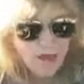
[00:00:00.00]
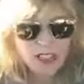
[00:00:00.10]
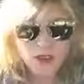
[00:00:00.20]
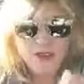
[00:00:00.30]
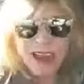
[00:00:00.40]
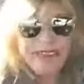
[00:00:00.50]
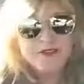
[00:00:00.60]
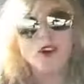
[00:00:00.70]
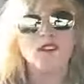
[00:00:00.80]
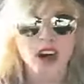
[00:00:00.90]
So Dave
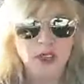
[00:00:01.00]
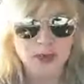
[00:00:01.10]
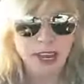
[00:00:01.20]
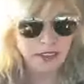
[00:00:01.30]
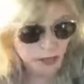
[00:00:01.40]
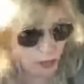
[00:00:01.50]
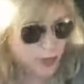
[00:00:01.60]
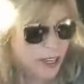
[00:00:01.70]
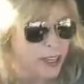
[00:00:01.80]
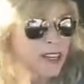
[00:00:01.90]
drove all the way down to
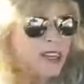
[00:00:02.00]
Florida.